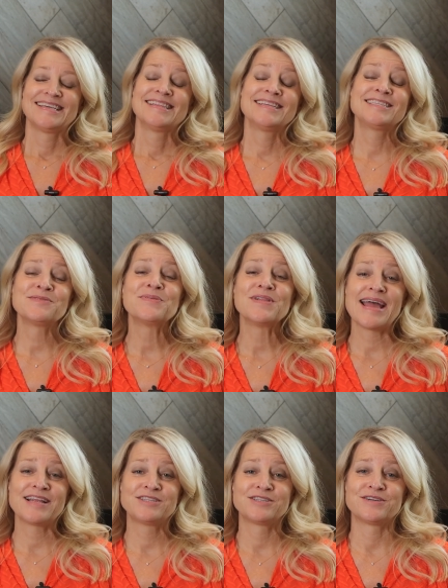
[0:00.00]
The simple
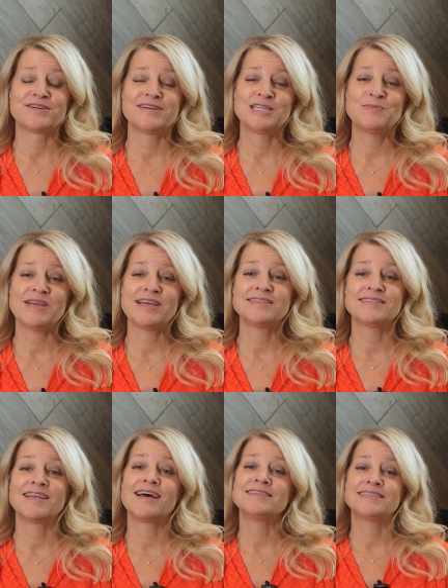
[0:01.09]
answer is because it's
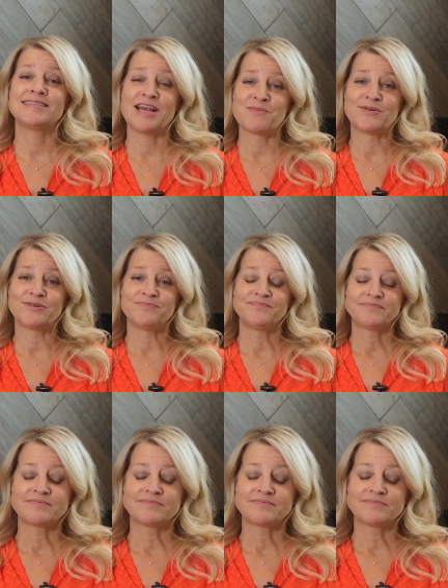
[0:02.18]
not sustainable.